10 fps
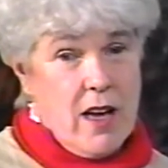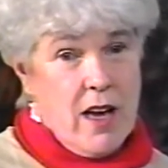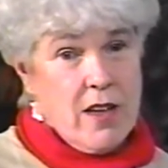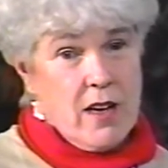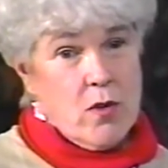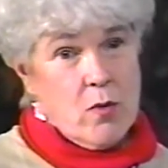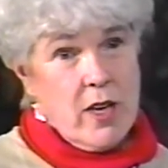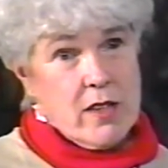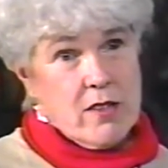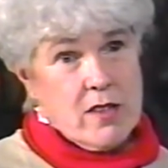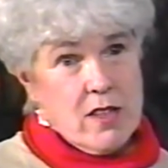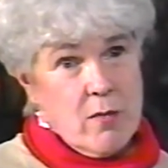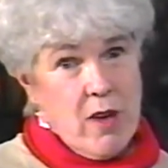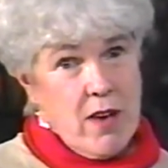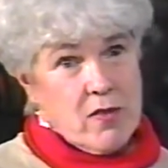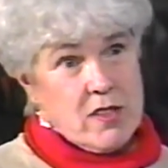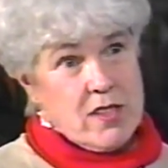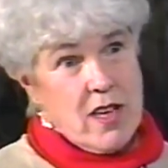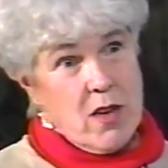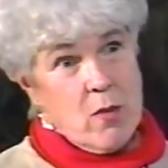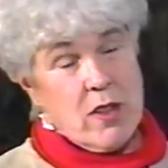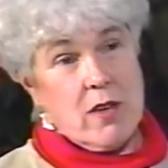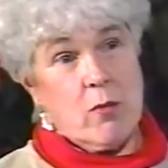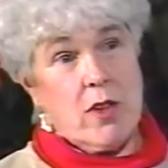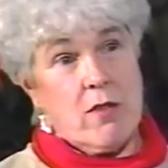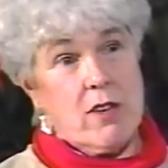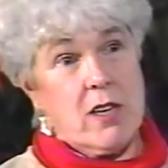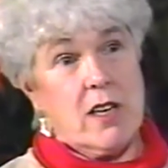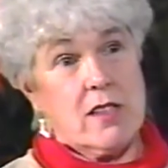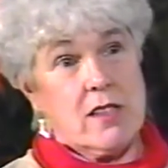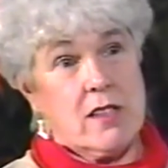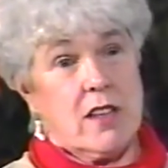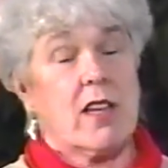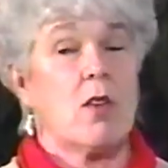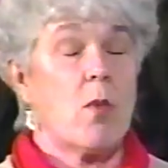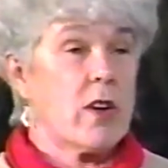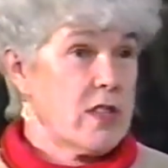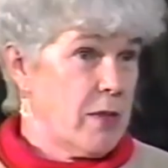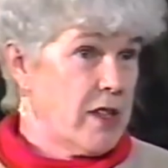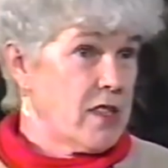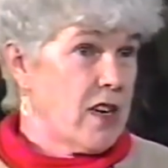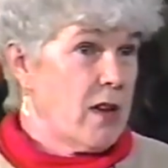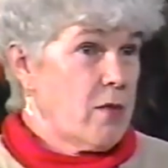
I don't like to see them have to stay with it when they realize that they don't want to spend the time,